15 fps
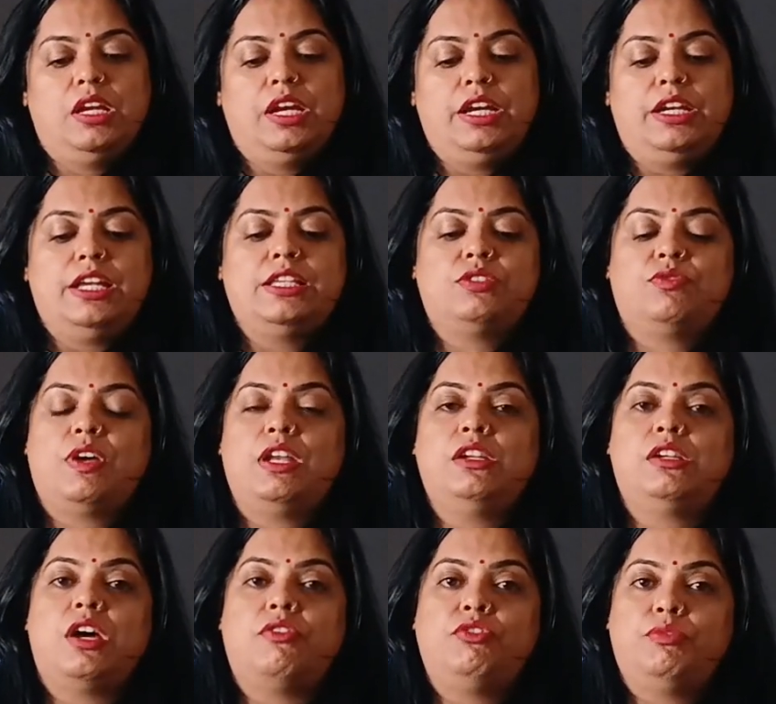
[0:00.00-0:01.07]
It has one
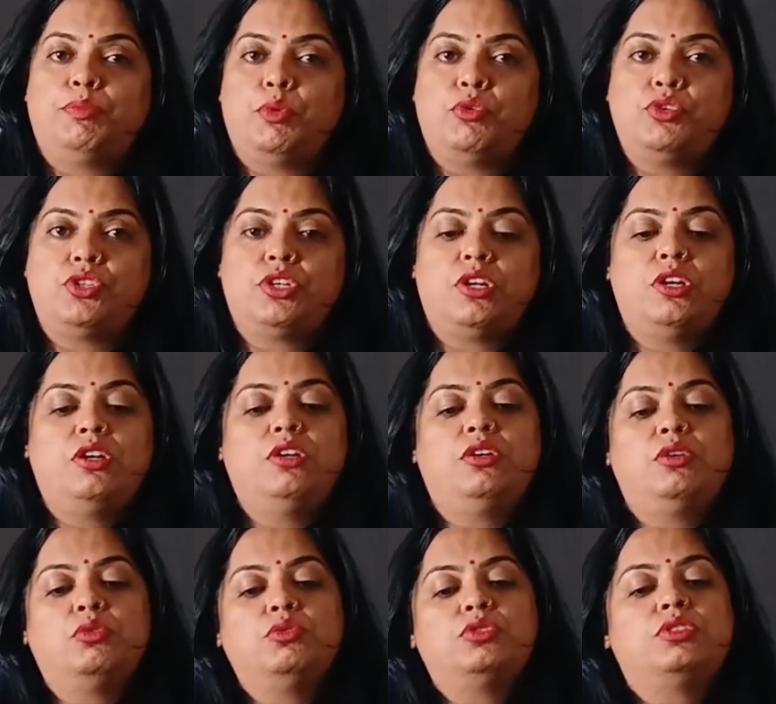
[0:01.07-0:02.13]
curved
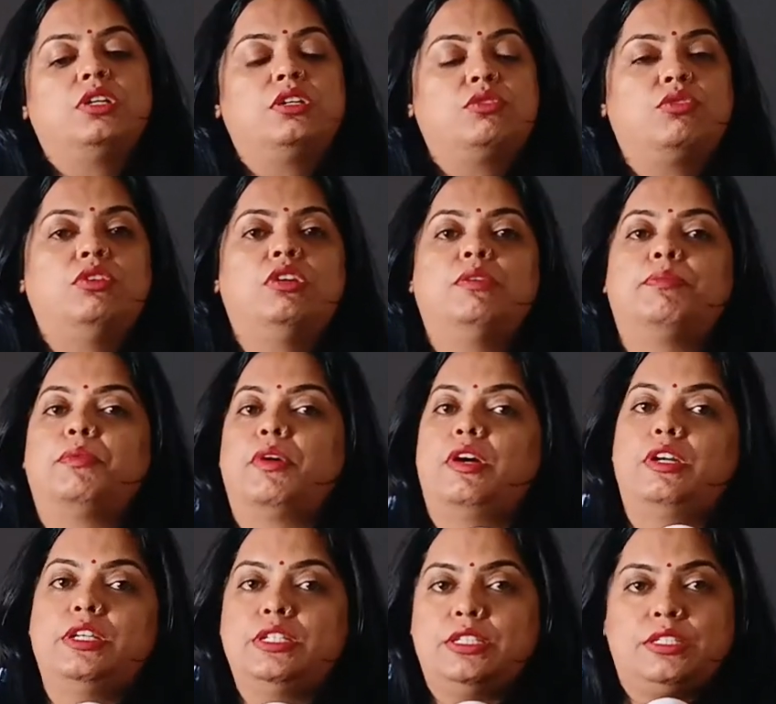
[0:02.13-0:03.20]
portion, 2 circular
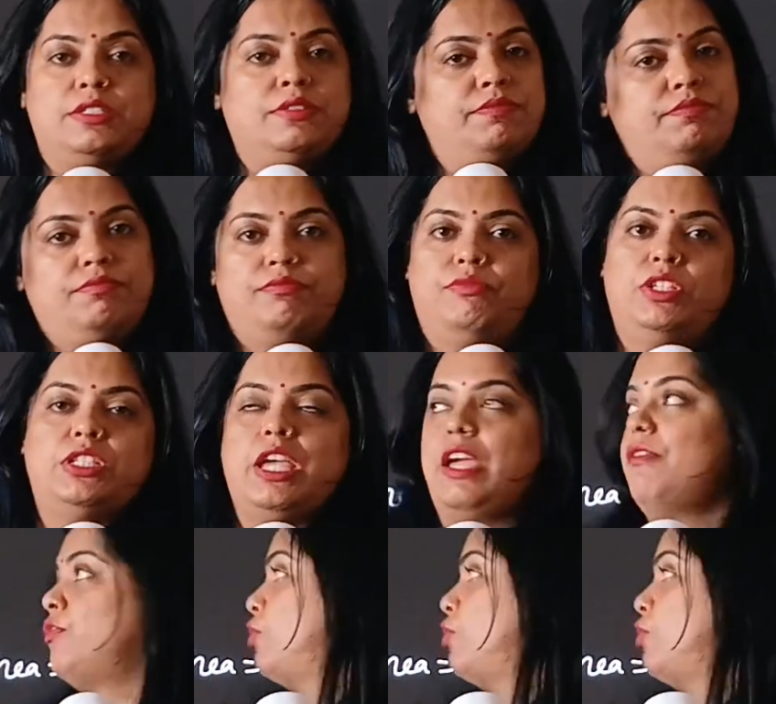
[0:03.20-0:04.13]
parts, which I have